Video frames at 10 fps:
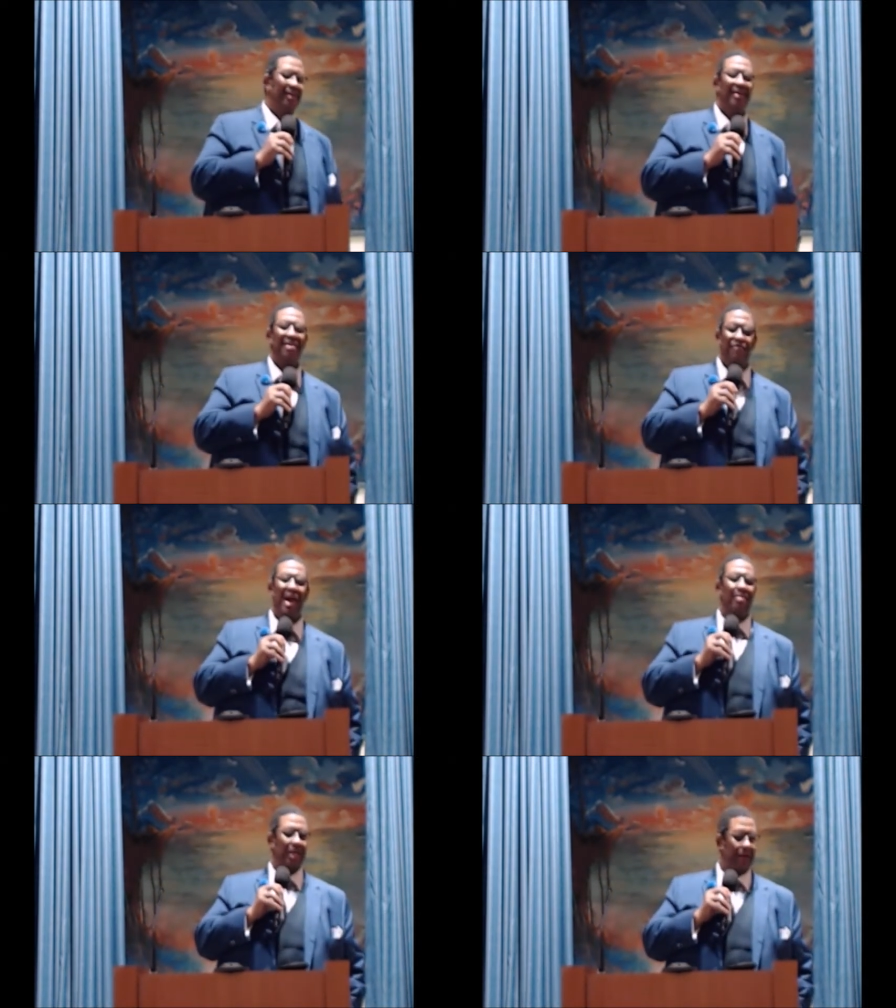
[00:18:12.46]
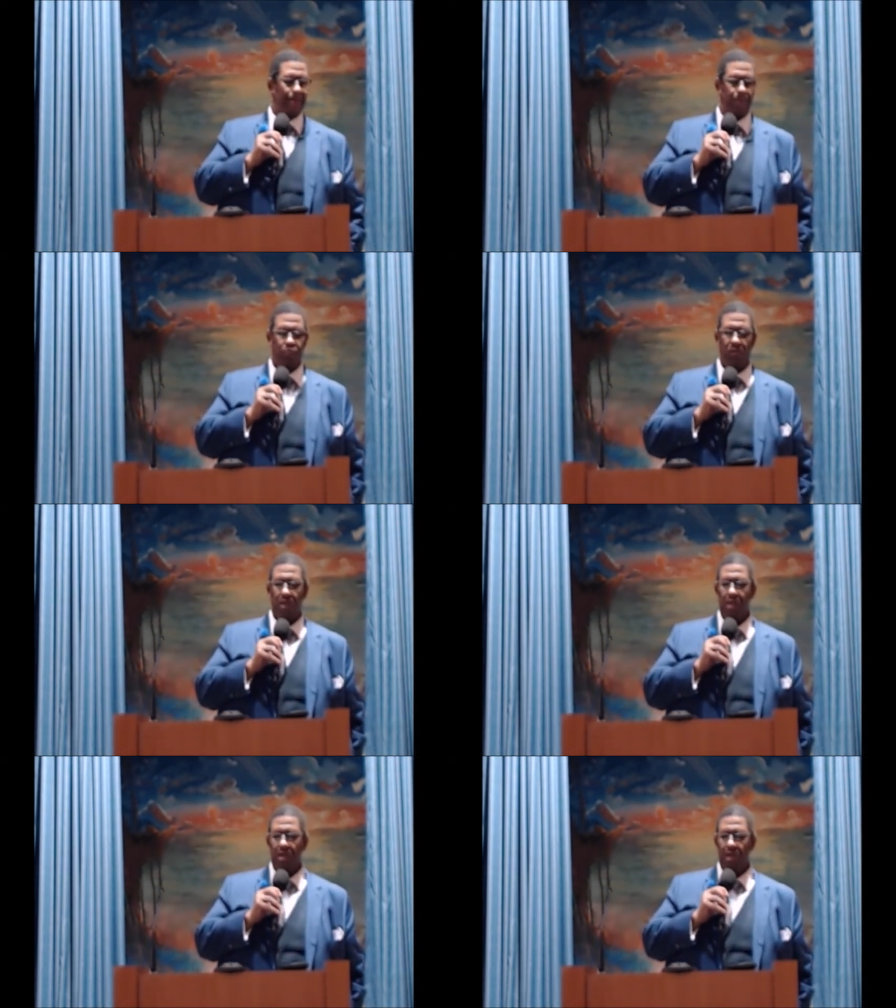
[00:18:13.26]
the family.
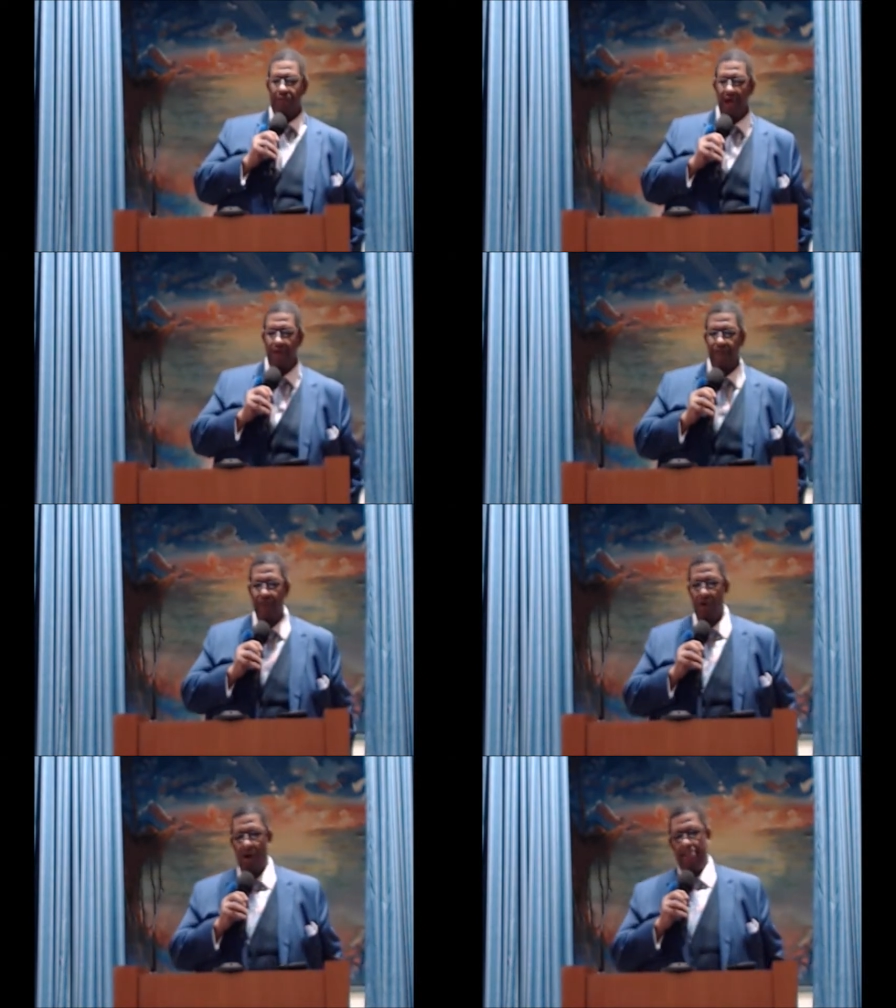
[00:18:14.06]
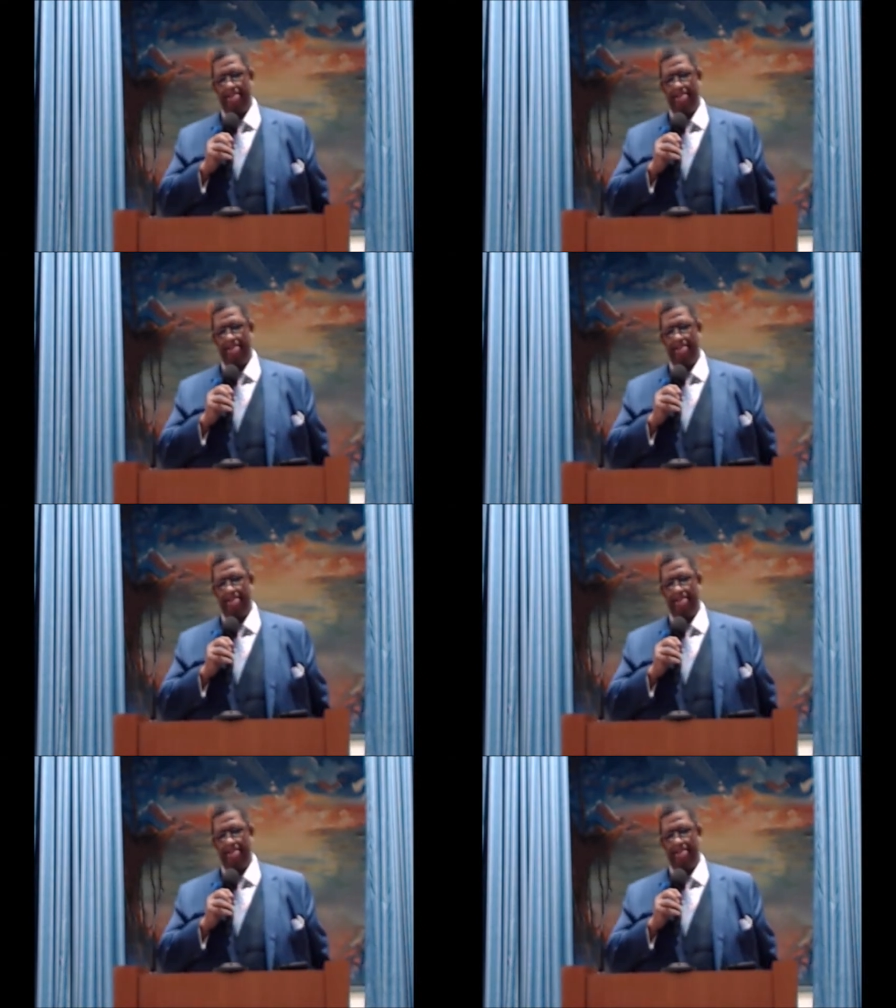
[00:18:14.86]
And therefore,